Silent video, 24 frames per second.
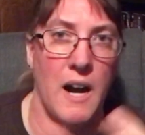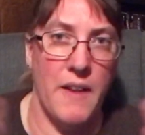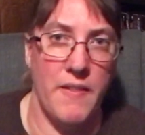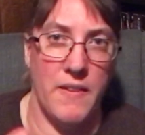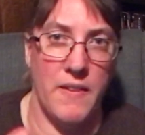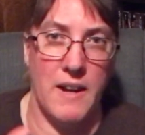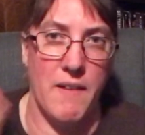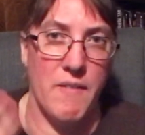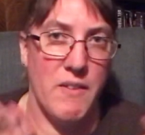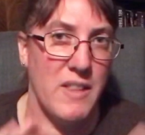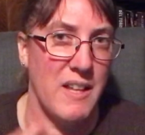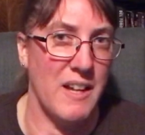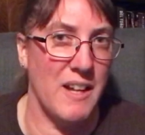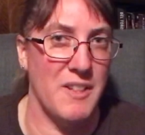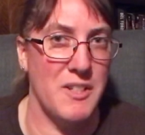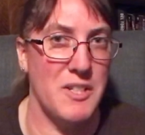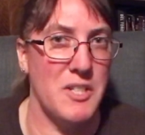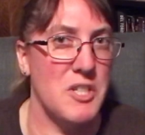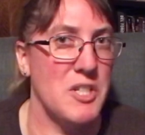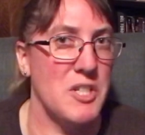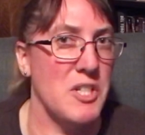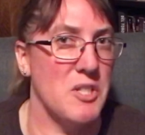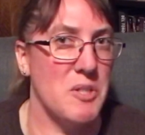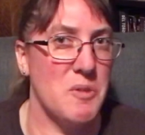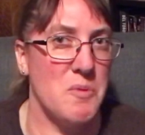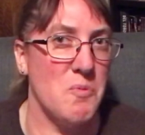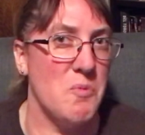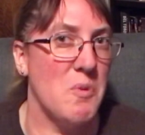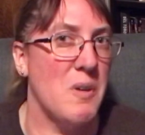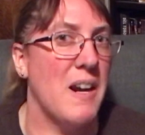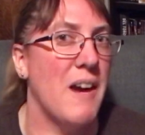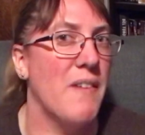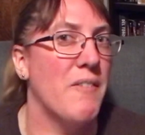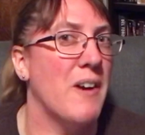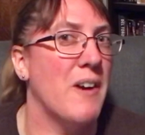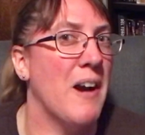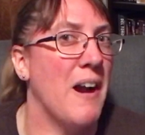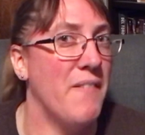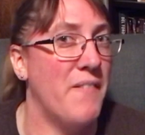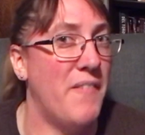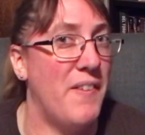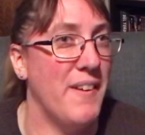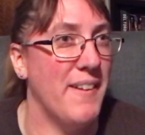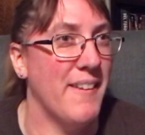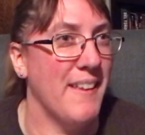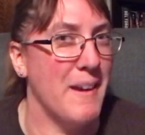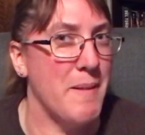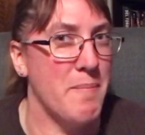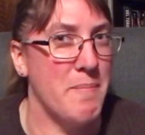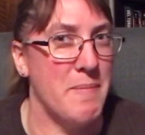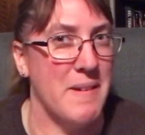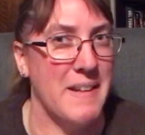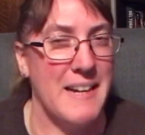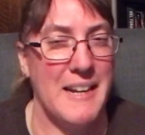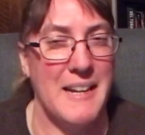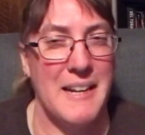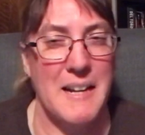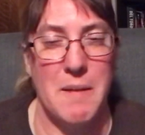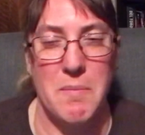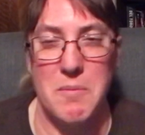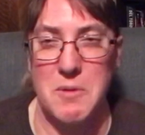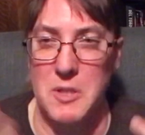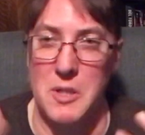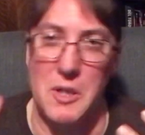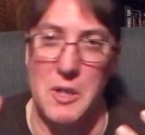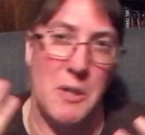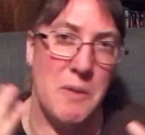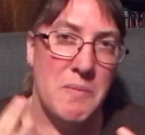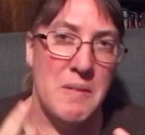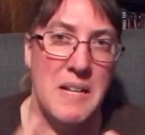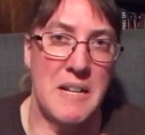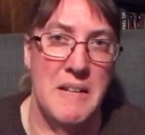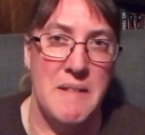and then everything else is just whatever I feel like picking up. So